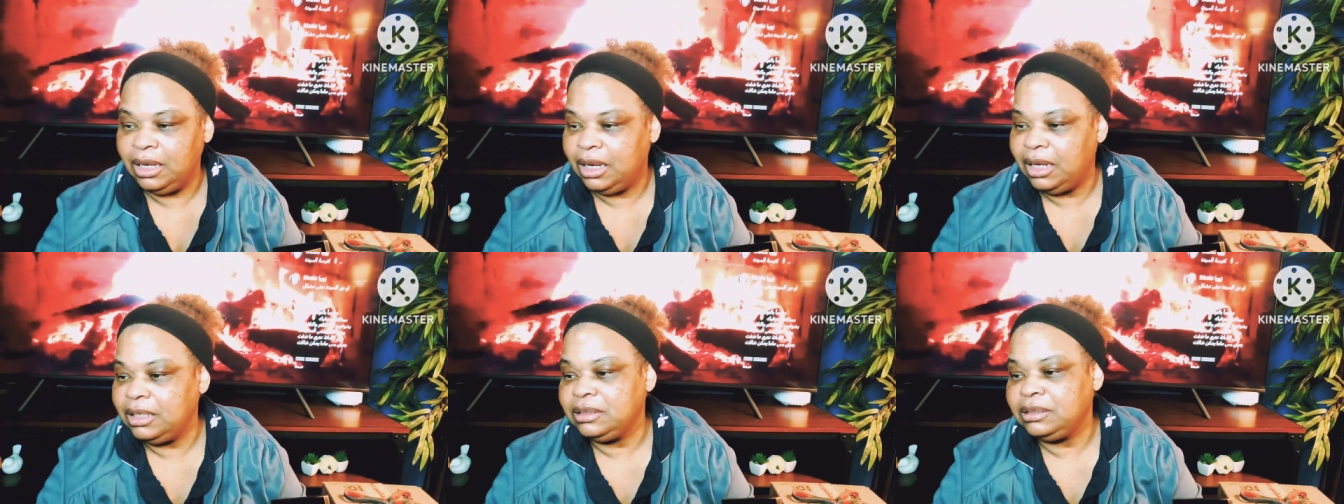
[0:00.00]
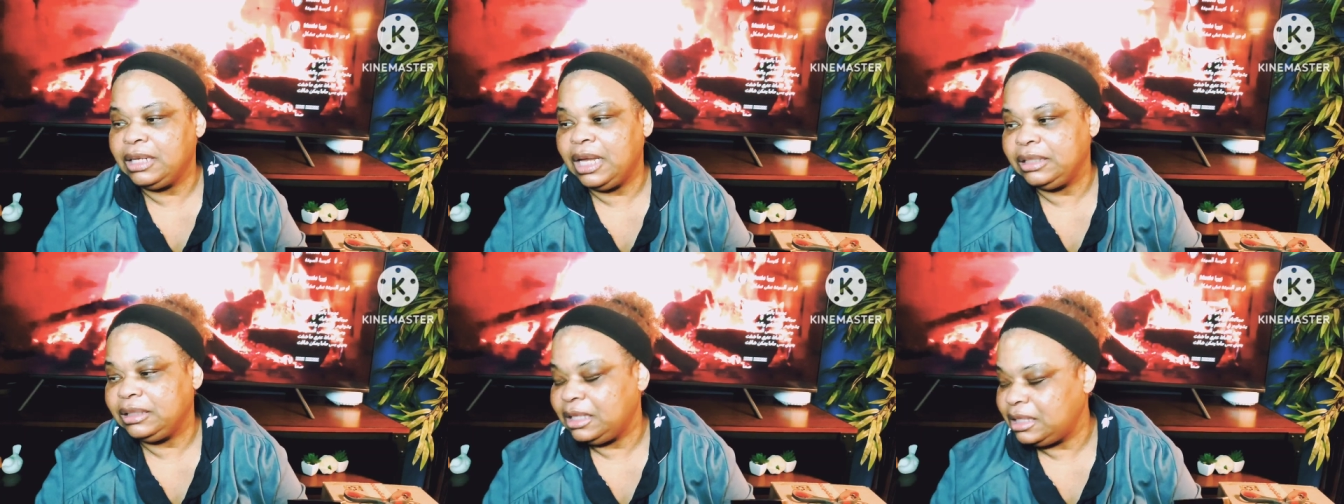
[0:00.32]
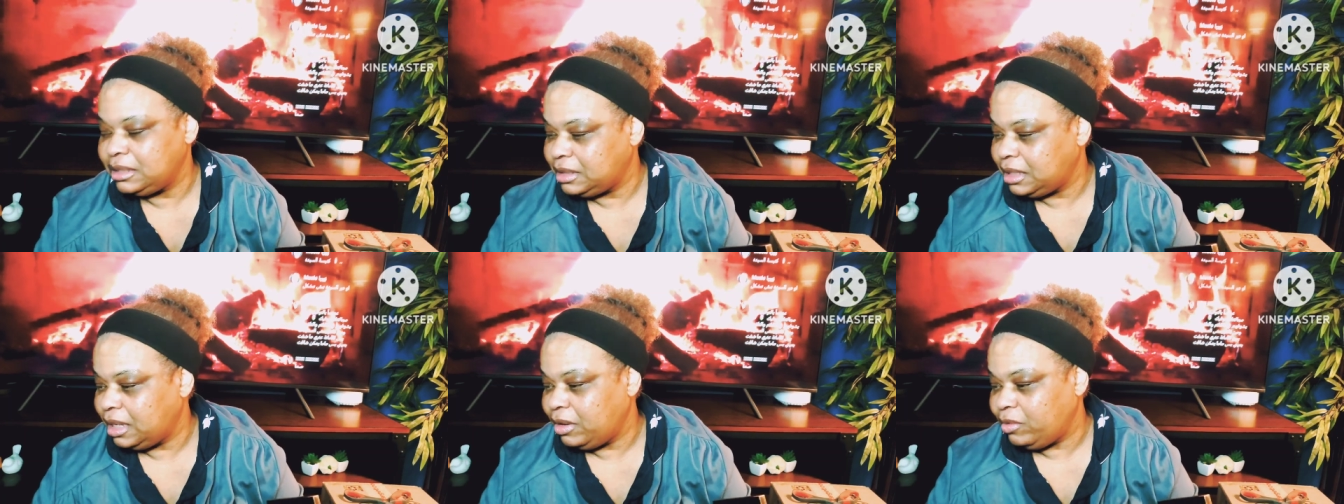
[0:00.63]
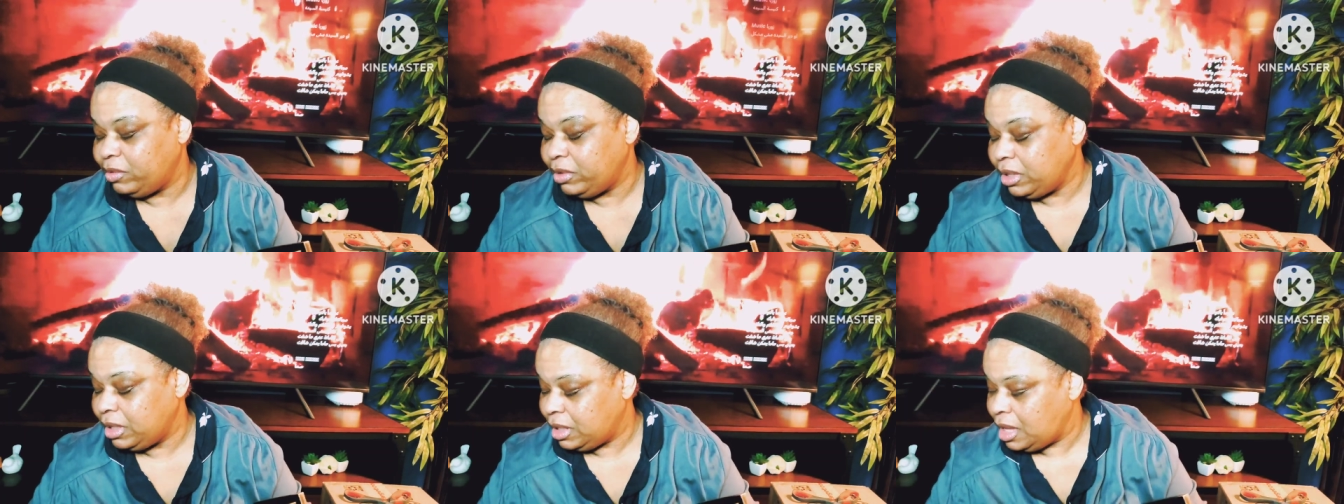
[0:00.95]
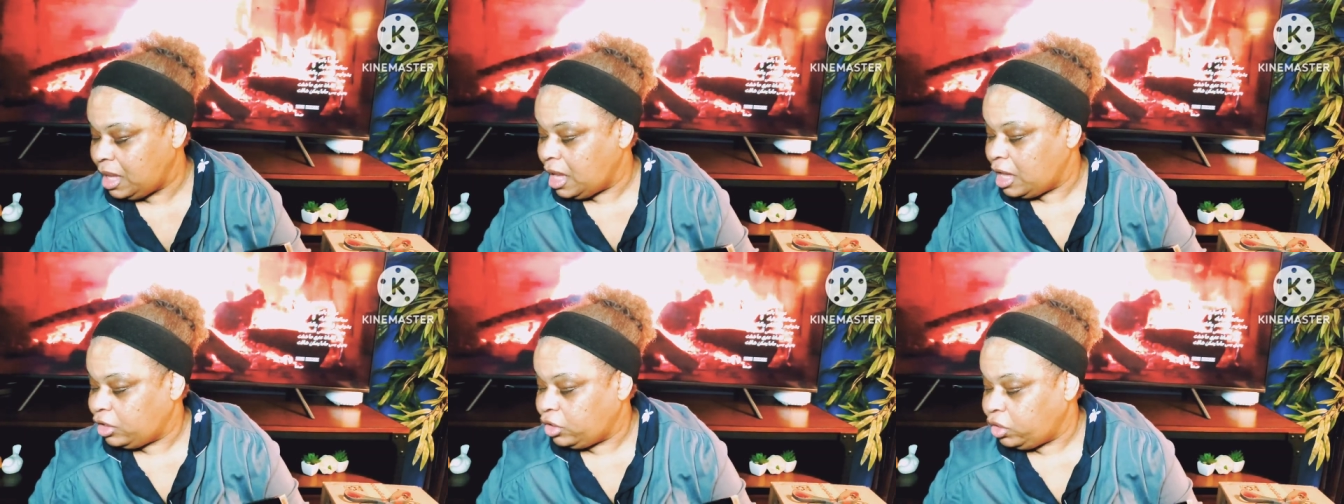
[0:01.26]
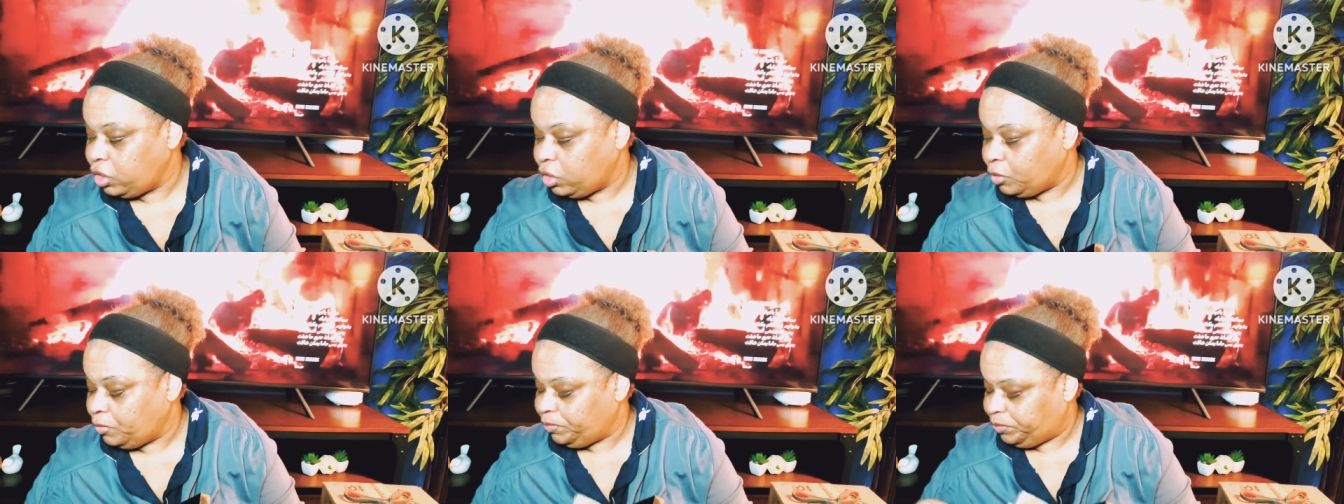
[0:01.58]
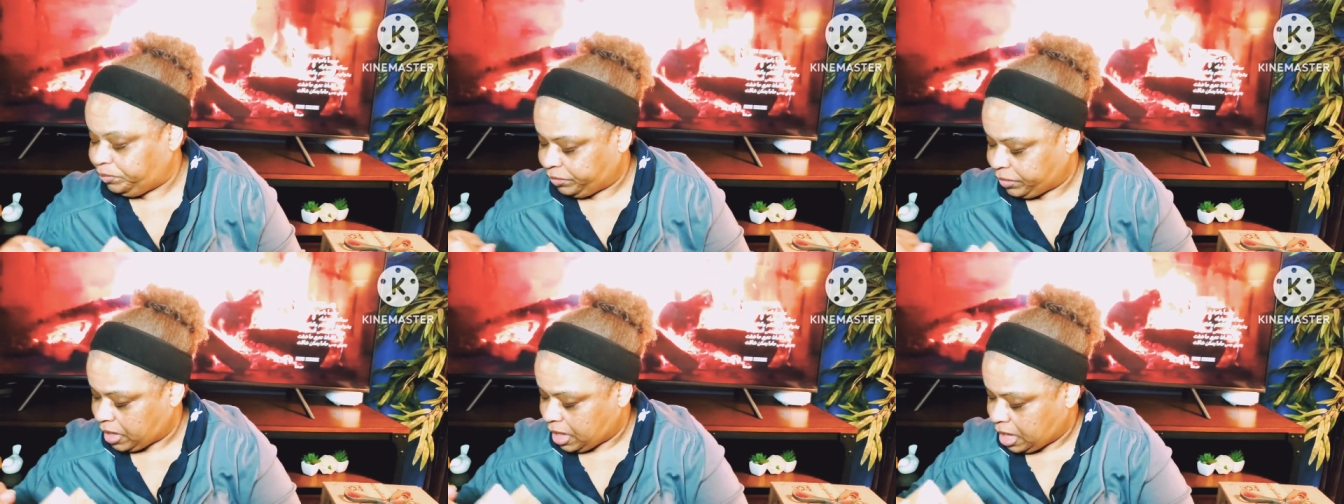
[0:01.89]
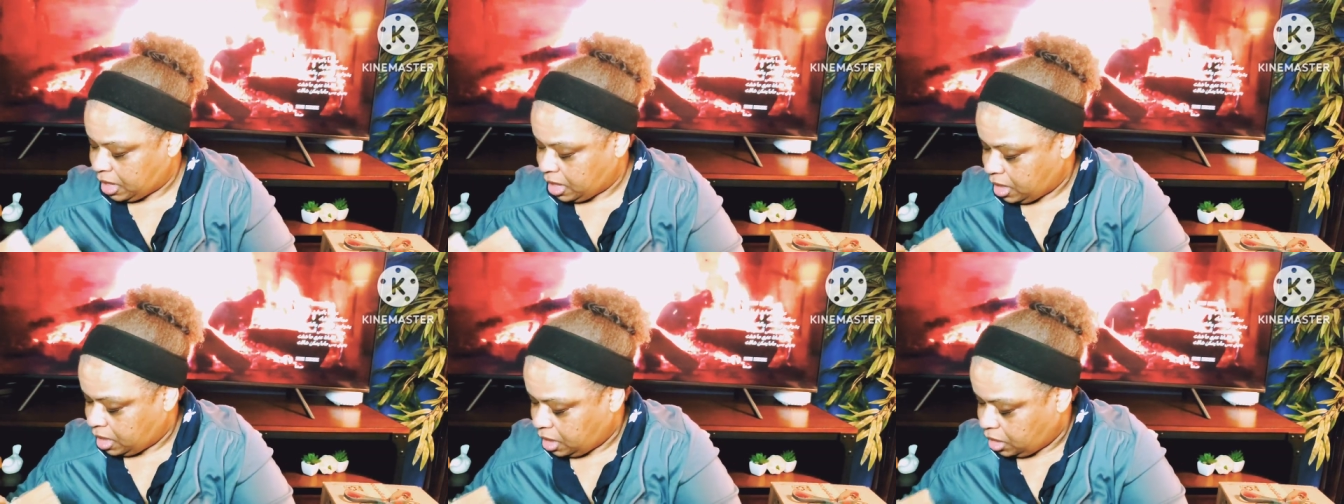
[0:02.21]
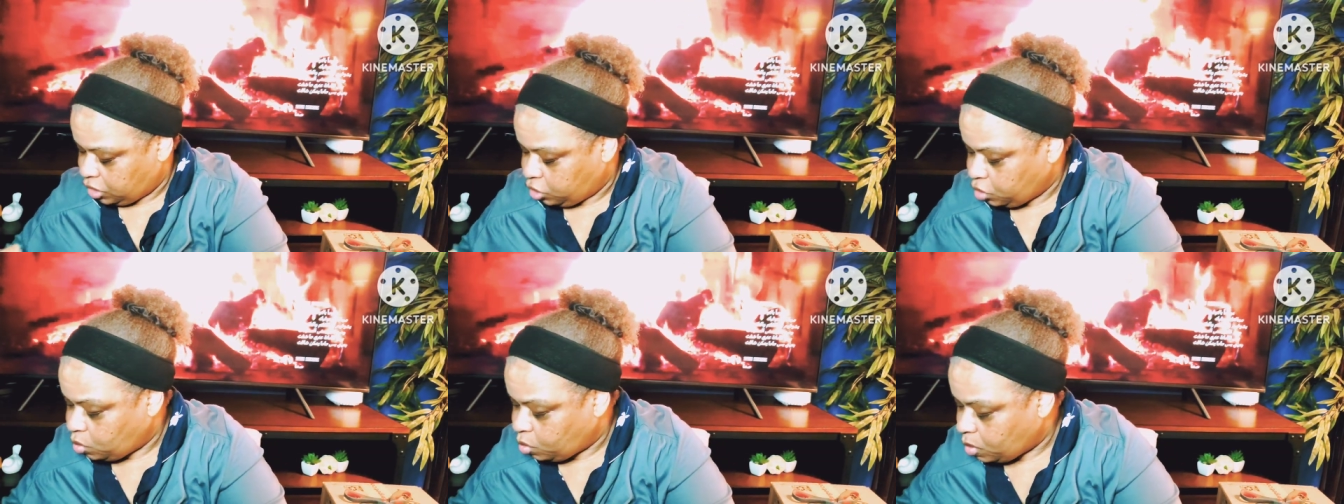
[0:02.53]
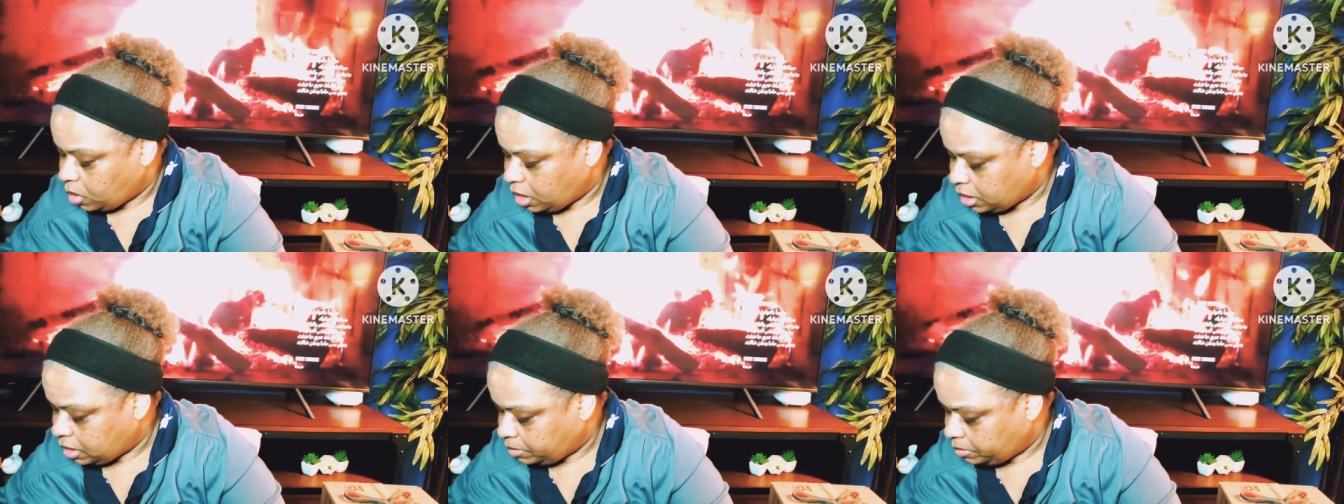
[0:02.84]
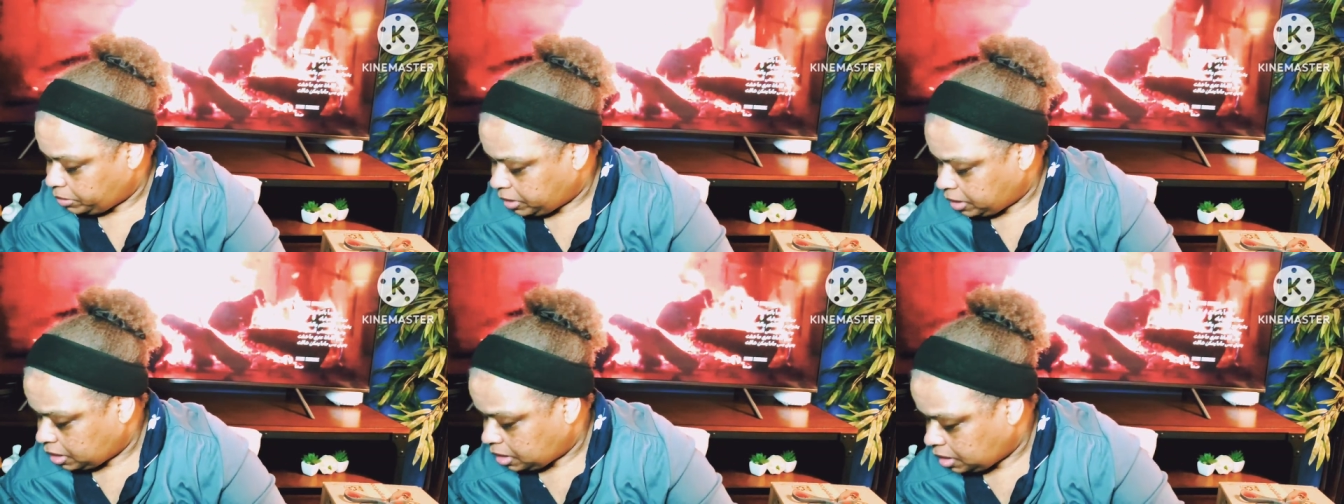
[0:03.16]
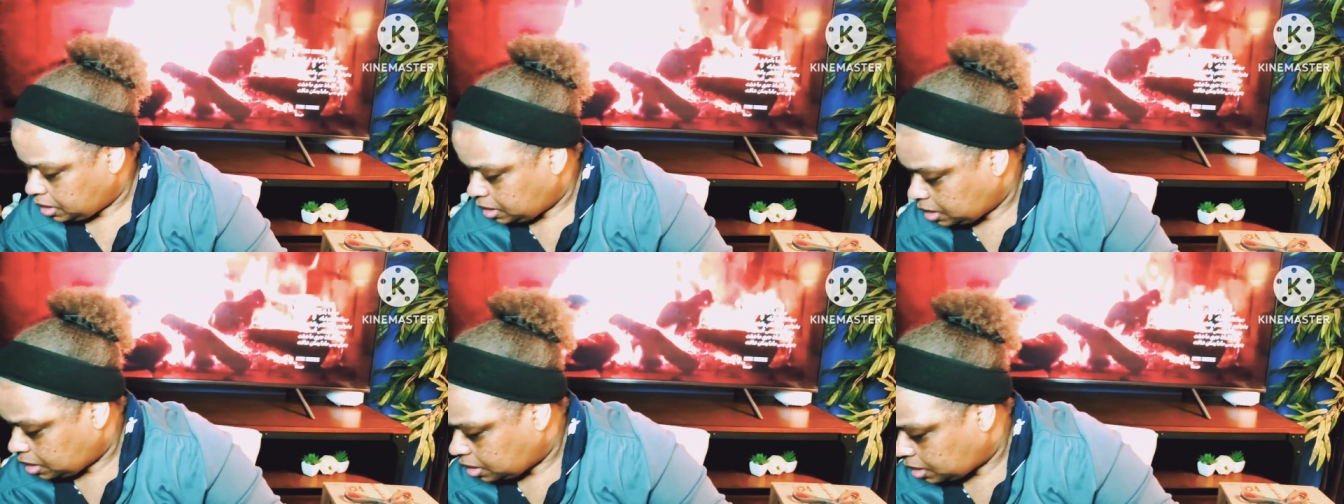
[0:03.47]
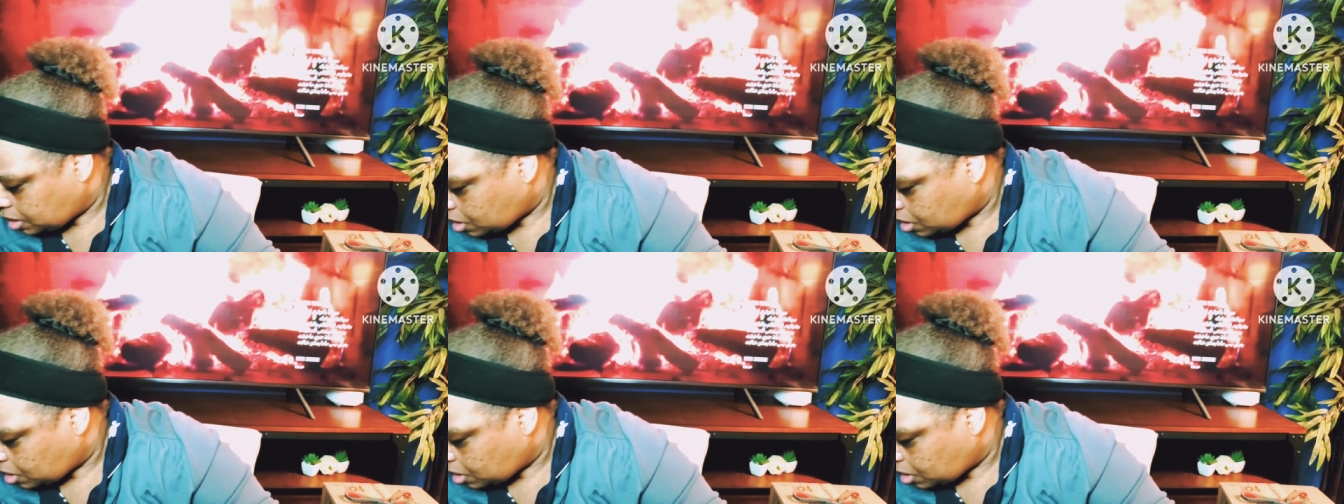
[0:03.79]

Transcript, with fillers: And it's like they say, we, you know, you want to be